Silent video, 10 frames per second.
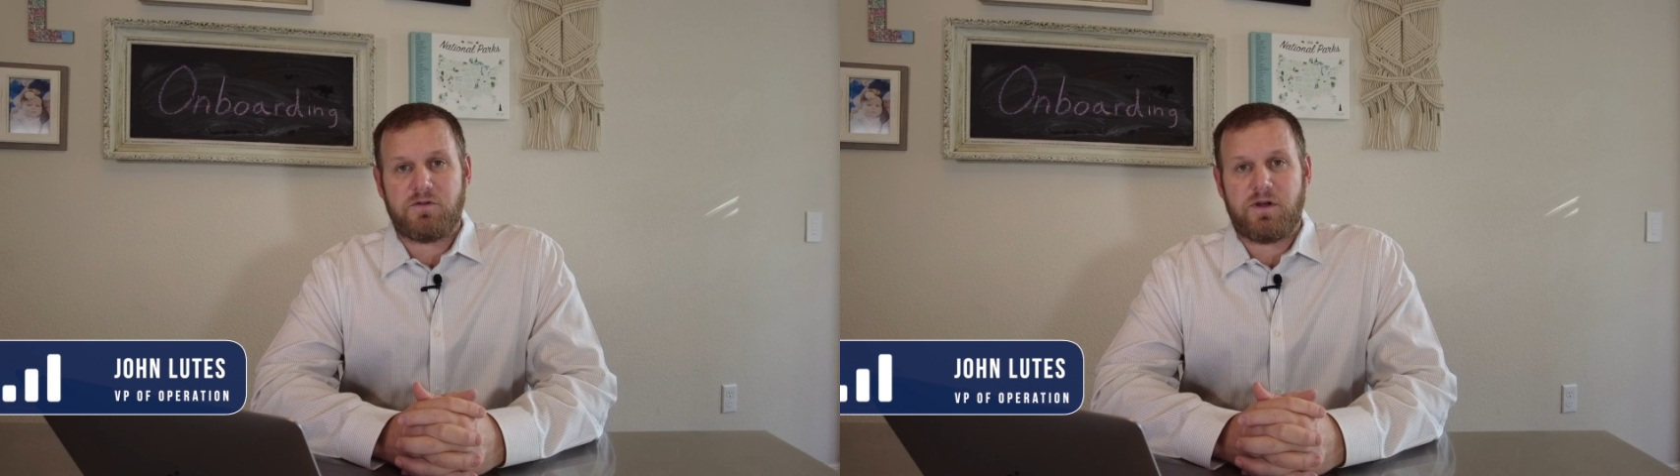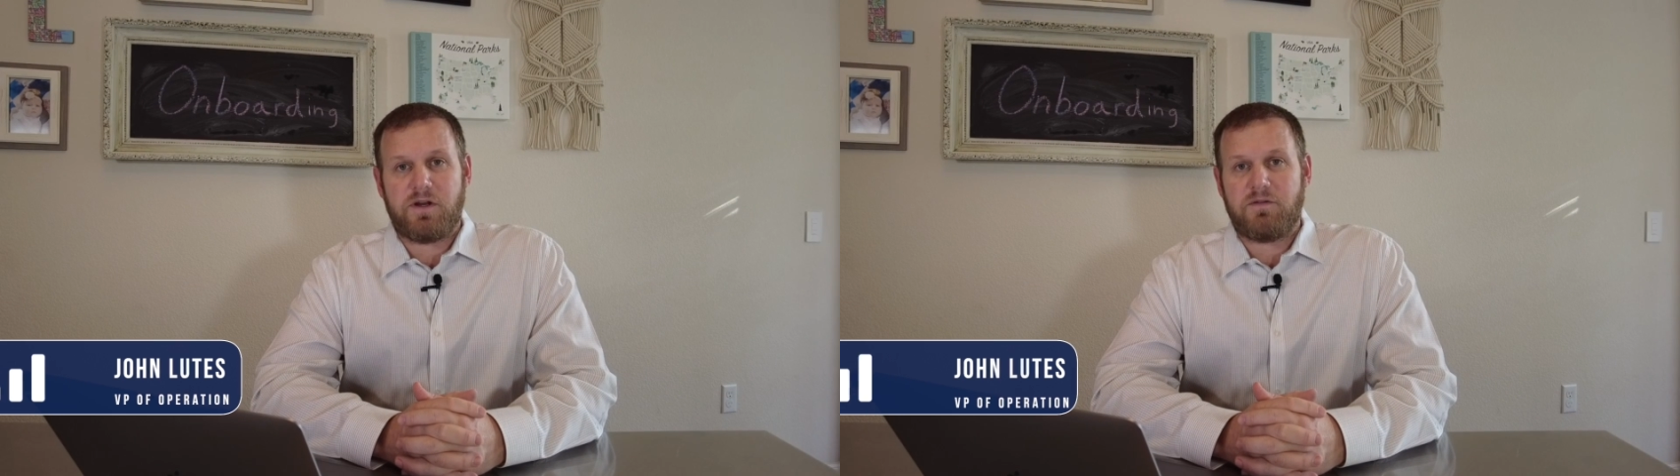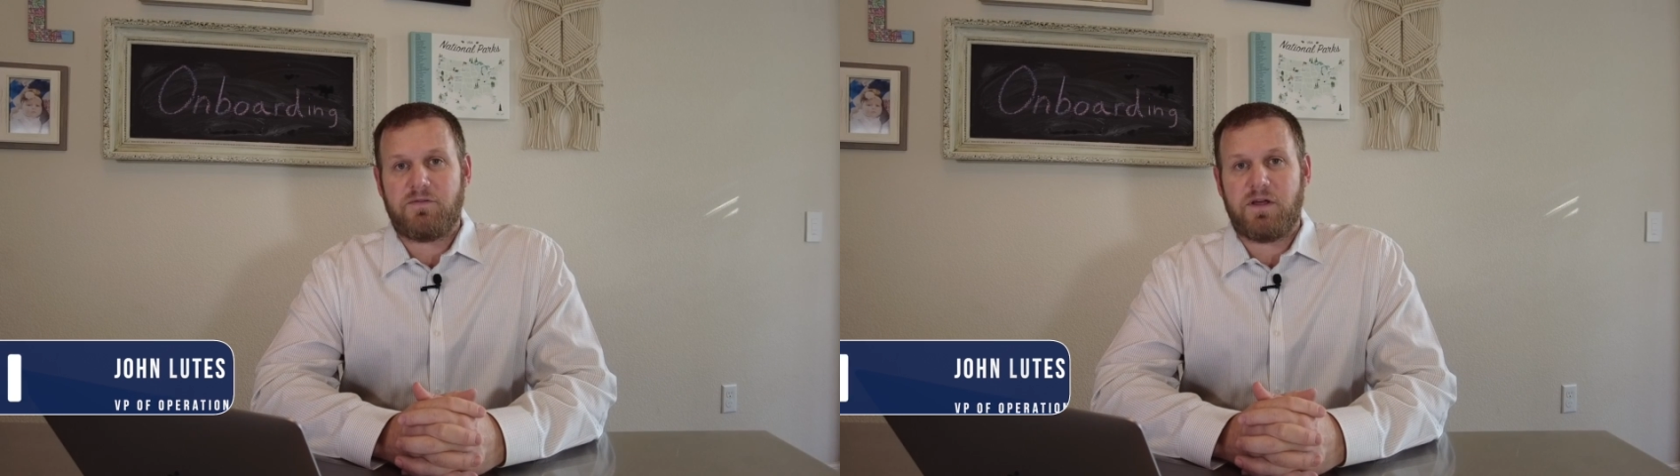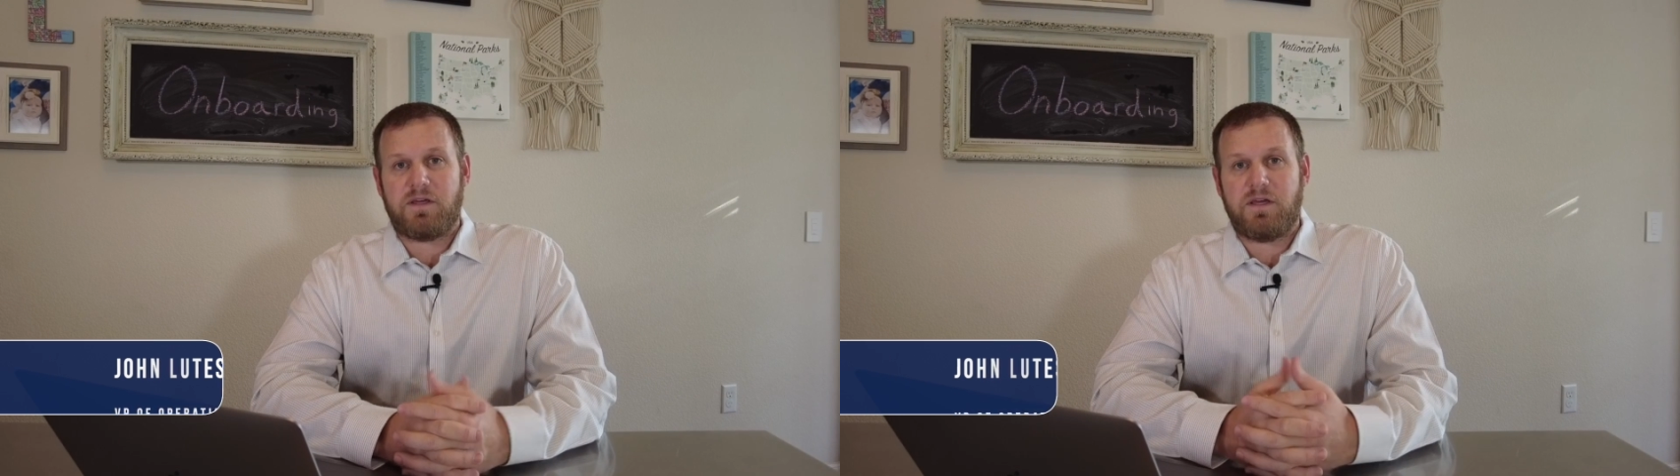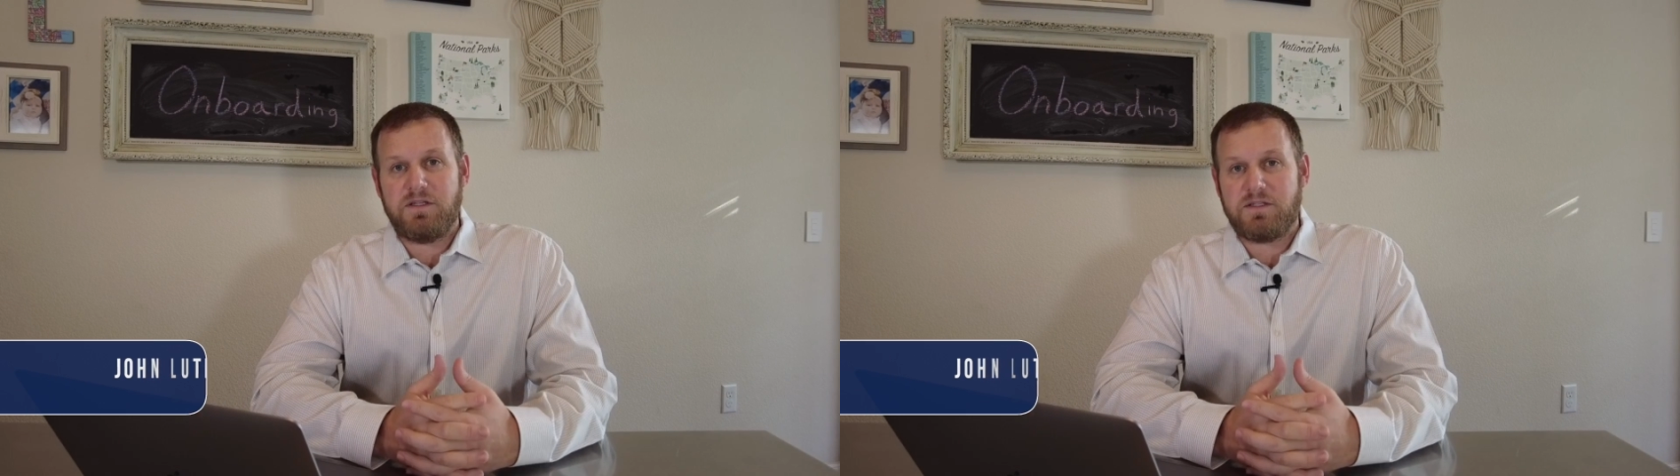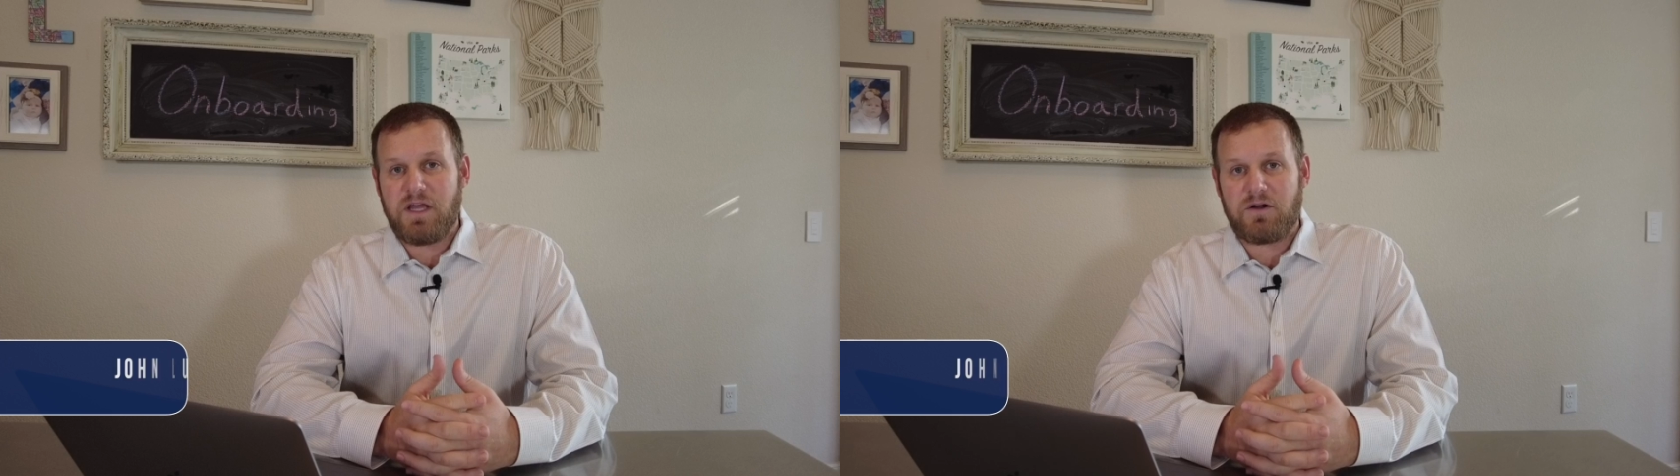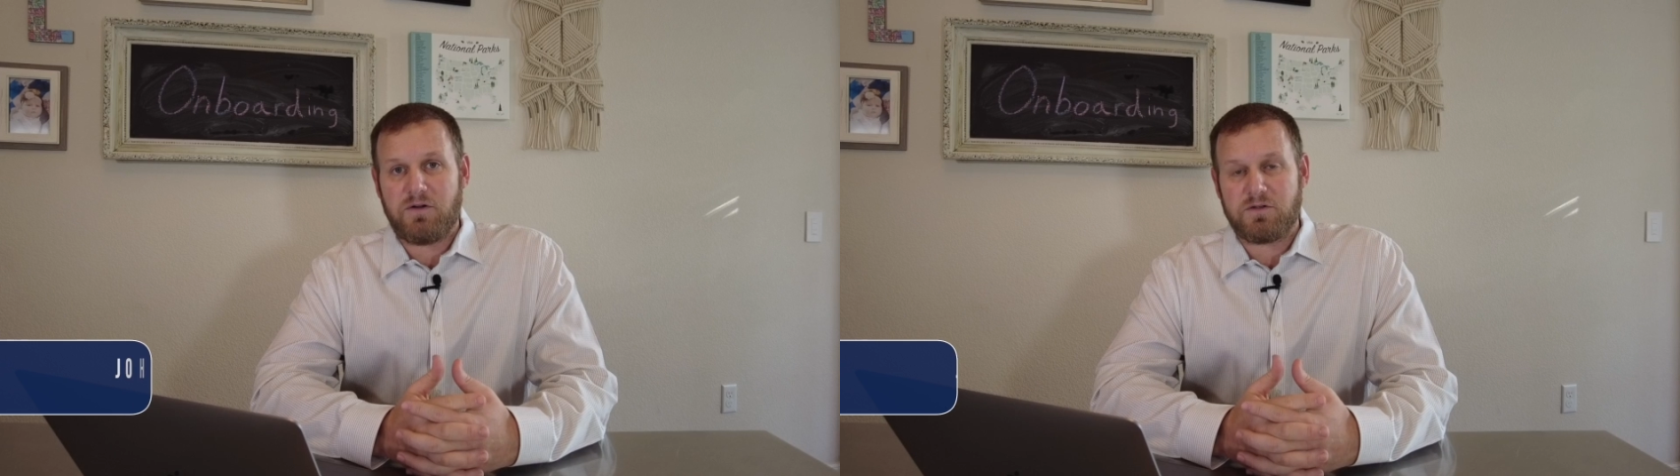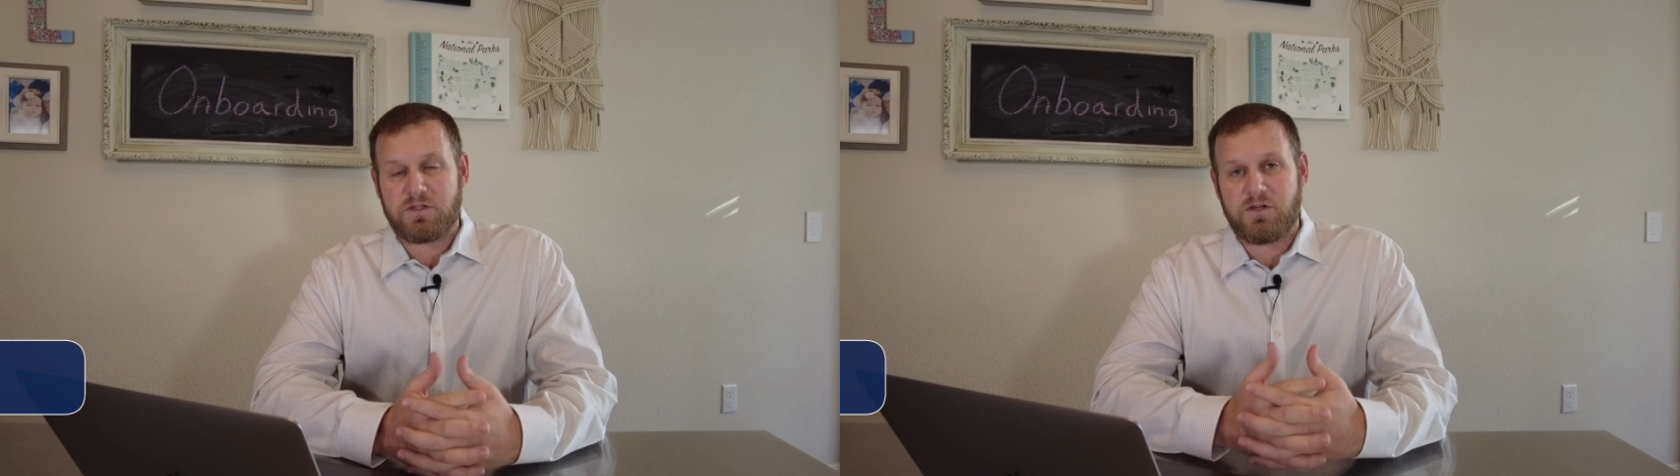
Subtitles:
to identify the key stakeholders